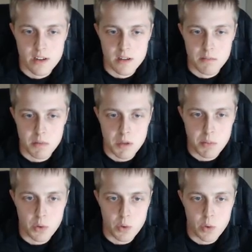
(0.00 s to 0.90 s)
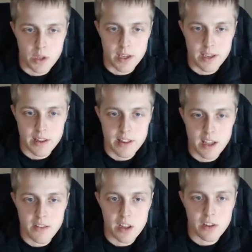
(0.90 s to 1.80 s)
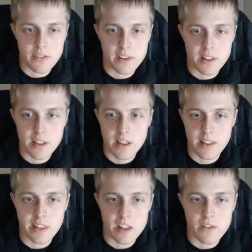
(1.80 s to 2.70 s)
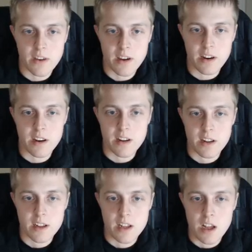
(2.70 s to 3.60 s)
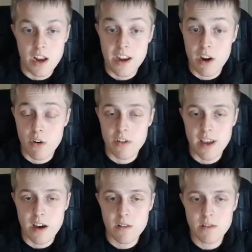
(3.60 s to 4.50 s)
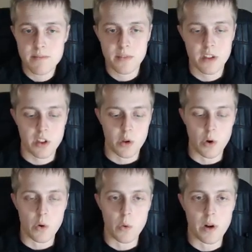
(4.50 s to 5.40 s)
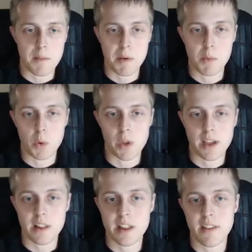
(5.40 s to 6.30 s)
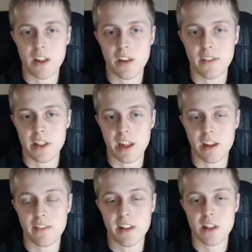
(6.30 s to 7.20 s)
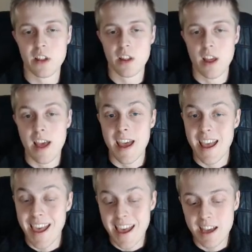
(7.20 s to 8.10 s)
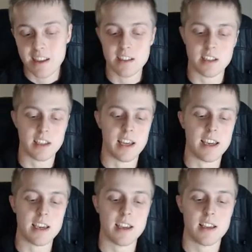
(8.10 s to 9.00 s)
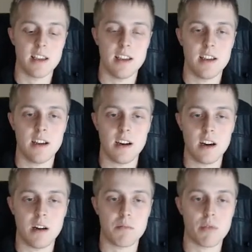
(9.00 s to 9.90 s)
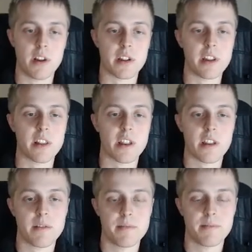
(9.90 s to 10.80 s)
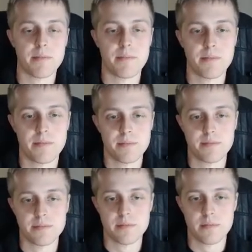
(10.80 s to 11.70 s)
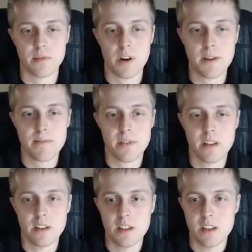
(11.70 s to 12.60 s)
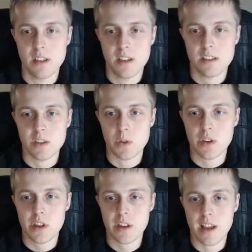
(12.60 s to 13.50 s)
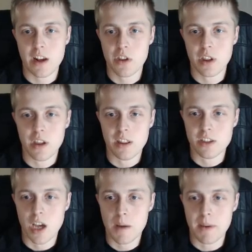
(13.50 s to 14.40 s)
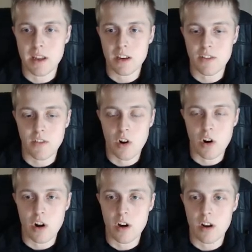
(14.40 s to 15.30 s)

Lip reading: People who like Save the Elephants, I think that's fine. Narrow it down, so we're going to have people who like Save the Elephants, and like bracelets. Alright, so this is actually at the top end of our